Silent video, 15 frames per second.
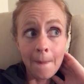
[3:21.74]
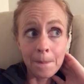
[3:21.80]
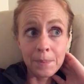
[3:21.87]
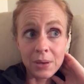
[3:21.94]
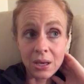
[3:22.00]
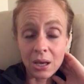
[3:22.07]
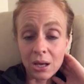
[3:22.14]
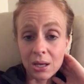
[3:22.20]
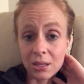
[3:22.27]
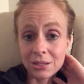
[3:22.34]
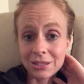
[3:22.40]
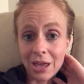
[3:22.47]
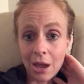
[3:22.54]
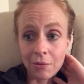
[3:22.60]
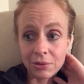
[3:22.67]

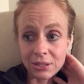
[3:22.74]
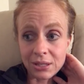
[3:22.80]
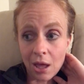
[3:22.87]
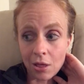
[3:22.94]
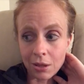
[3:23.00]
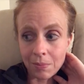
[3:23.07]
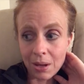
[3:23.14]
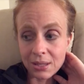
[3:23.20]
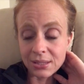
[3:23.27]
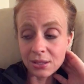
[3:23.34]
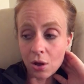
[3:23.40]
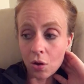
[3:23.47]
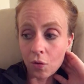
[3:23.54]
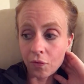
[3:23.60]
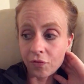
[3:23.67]
because I was telling
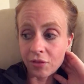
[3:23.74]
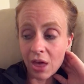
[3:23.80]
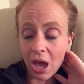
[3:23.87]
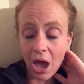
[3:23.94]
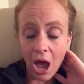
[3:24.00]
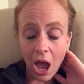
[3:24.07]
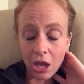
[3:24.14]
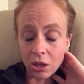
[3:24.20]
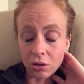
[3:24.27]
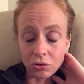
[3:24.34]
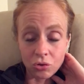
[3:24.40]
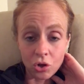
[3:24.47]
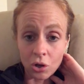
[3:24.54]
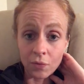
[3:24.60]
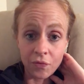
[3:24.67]
myself that I
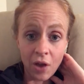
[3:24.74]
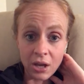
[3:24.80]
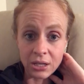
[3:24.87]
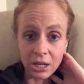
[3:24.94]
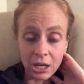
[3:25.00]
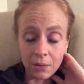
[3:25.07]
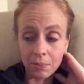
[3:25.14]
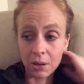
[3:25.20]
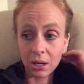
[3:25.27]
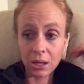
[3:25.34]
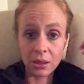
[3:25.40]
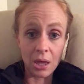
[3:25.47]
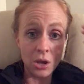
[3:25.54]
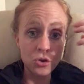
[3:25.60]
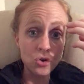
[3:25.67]
couldn't find anybody,
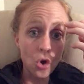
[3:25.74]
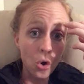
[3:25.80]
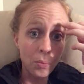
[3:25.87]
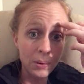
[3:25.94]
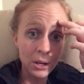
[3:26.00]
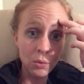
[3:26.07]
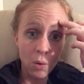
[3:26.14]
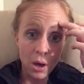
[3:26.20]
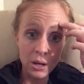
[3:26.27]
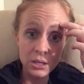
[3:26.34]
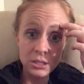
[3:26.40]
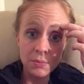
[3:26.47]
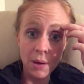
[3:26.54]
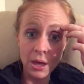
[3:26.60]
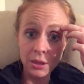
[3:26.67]
that nobody
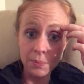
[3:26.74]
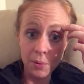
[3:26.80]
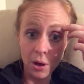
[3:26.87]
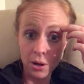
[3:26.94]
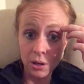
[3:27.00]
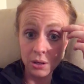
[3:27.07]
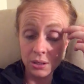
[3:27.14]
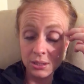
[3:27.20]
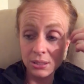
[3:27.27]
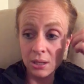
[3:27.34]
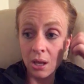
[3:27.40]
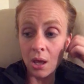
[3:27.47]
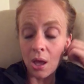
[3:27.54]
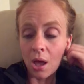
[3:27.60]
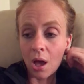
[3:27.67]
wanted to buy the products.
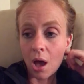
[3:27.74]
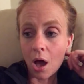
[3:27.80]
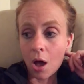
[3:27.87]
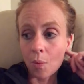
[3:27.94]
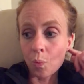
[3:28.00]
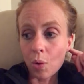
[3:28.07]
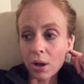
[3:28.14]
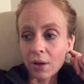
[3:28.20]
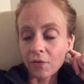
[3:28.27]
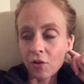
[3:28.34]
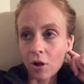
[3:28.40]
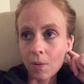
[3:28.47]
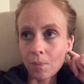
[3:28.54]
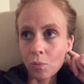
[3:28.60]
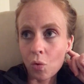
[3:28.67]
One of
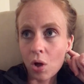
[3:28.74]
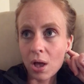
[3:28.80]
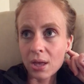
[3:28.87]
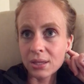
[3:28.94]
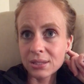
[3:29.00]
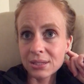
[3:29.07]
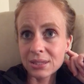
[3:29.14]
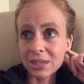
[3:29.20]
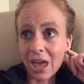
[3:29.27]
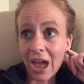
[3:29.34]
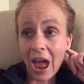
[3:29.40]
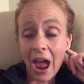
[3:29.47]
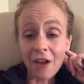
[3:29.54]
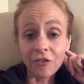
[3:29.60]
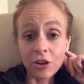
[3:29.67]
them was
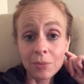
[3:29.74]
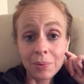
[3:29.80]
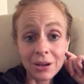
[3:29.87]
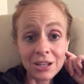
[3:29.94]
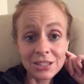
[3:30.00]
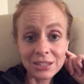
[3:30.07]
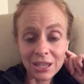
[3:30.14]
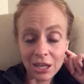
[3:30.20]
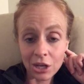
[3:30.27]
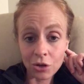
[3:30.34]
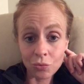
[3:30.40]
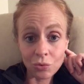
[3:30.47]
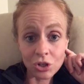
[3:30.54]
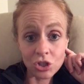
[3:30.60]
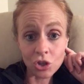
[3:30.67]
that everybody's
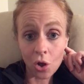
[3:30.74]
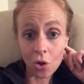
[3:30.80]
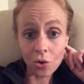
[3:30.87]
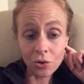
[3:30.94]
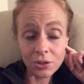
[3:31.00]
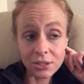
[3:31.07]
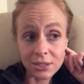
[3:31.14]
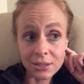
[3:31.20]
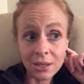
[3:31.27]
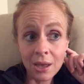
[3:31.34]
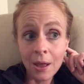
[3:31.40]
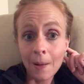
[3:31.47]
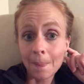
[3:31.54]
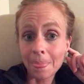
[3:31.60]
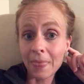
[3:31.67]
getting results
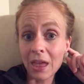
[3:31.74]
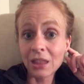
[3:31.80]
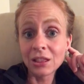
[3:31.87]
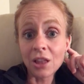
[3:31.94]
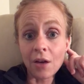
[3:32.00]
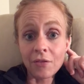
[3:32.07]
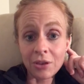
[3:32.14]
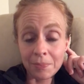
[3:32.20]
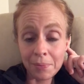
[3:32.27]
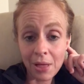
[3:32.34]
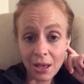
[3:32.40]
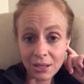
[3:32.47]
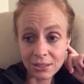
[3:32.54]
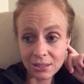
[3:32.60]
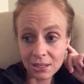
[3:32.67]
and loving
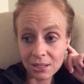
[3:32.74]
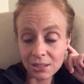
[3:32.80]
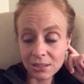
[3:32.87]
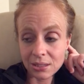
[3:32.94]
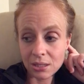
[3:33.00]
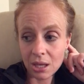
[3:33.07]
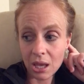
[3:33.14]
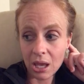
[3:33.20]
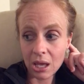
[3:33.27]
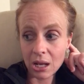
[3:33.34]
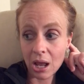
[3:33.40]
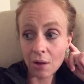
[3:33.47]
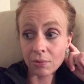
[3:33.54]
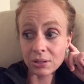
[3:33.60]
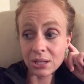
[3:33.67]
Plexus.
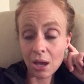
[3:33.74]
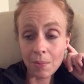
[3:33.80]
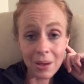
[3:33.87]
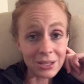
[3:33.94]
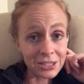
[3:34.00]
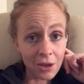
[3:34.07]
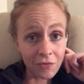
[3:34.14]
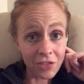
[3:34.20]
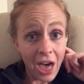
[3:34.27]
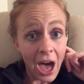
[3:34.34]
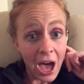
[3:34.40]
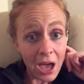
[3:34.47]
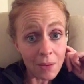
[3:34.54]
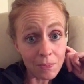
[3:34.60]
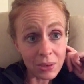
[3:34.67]
And I would tell myself
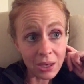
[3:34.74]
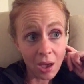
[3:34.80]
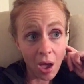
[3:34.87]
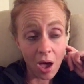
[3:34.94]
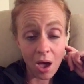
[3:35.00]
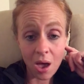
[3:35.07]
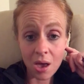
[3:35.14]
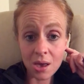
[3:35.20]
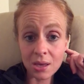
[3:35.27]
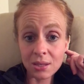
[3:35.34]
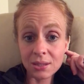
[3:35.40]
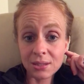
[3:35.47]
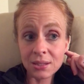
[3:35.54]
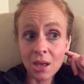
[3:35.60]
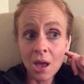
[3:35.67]
that
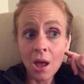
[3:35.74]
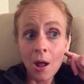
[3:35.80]
because